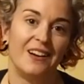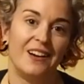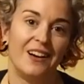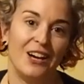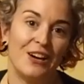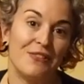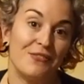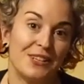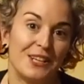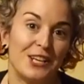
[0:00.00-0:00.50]

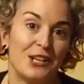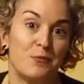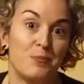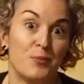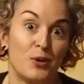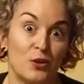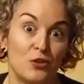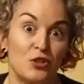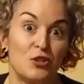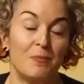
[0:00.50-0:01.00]
I often get
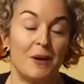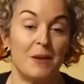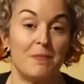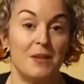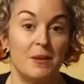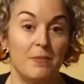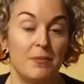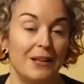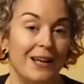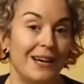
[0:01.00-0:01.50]
approached by
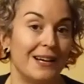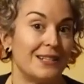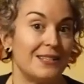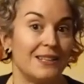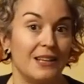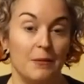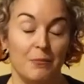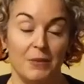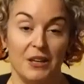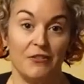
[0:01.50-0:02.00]
people
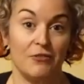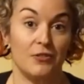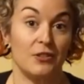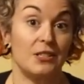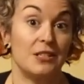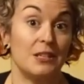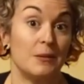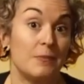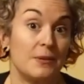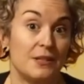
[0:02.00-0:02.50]
asking me for
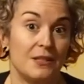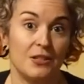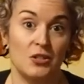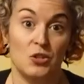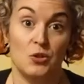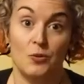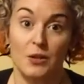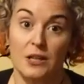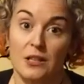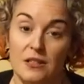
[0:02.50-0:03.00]
tips and
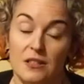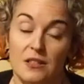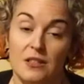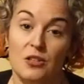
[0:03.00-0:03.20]
tricks.